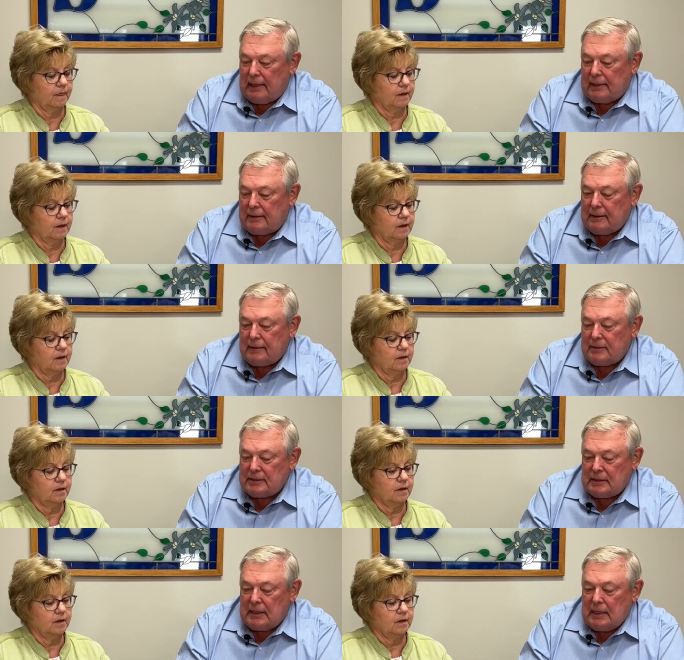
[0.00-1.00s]
Speaker 1: eight
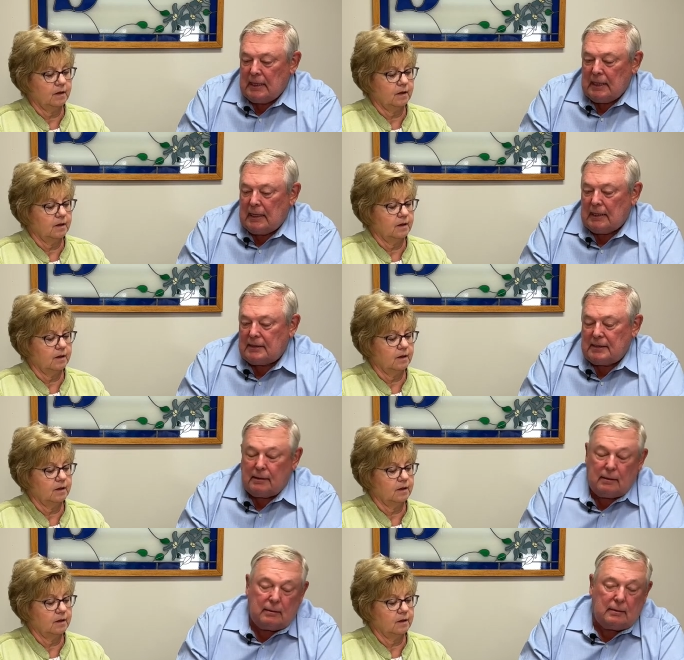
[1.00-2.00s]
years
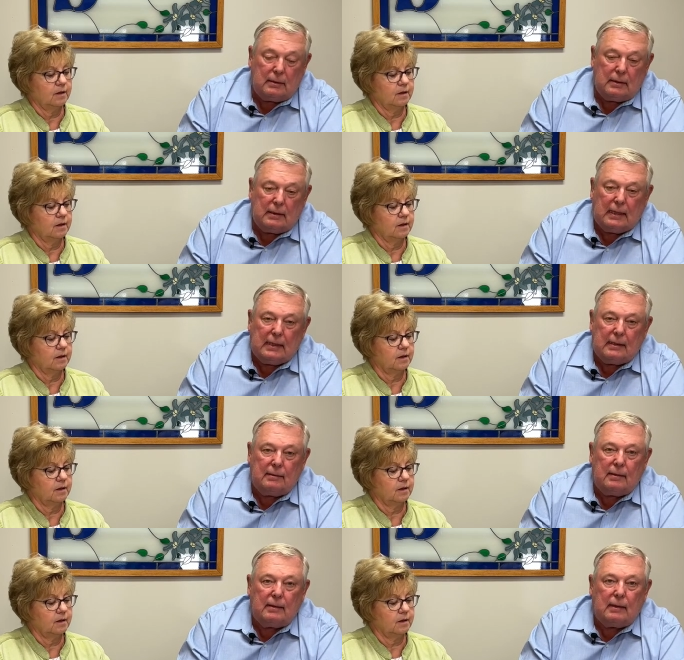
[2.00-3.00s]
until uh,
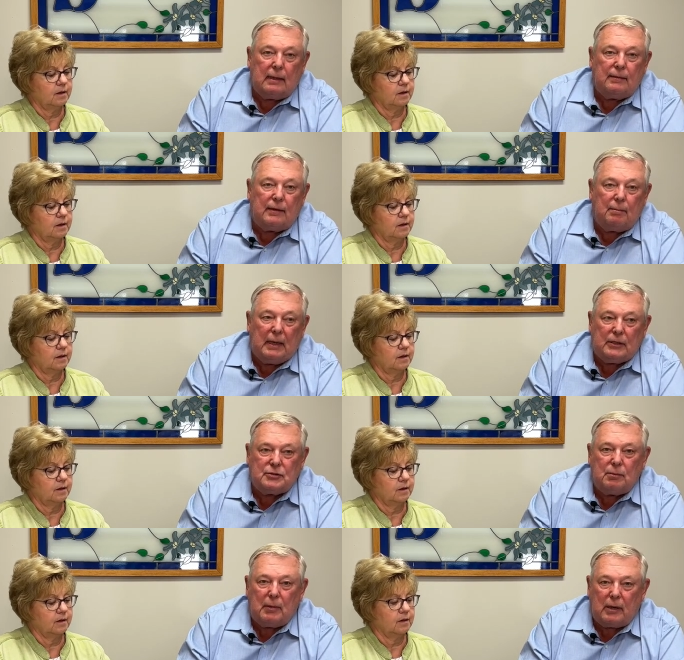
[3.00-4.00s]
the
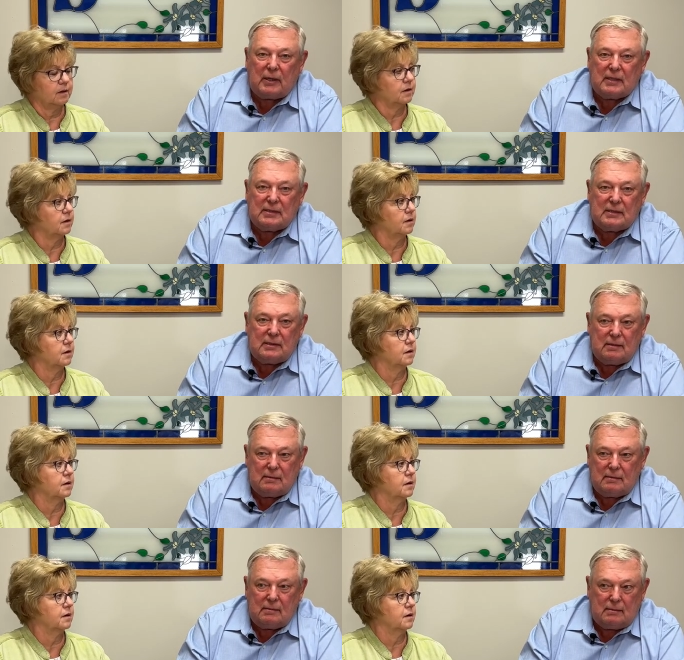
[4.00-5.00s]
major markets
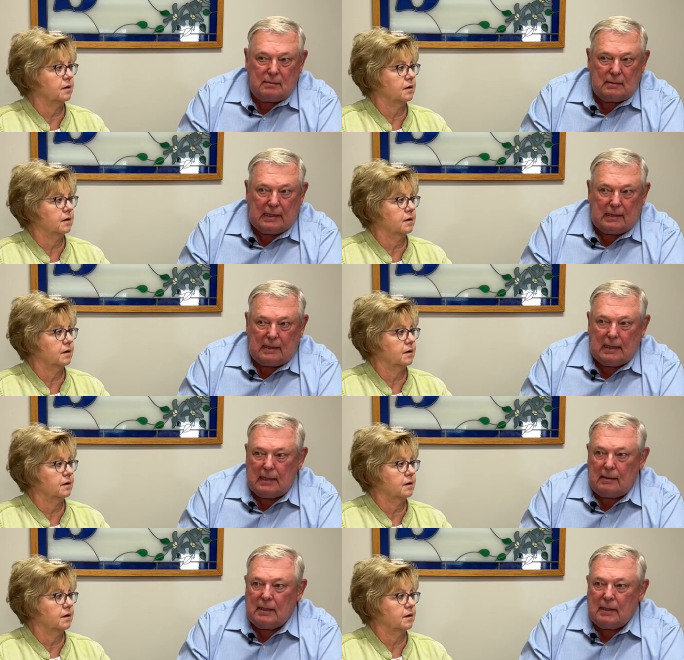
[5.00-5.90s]
like uh,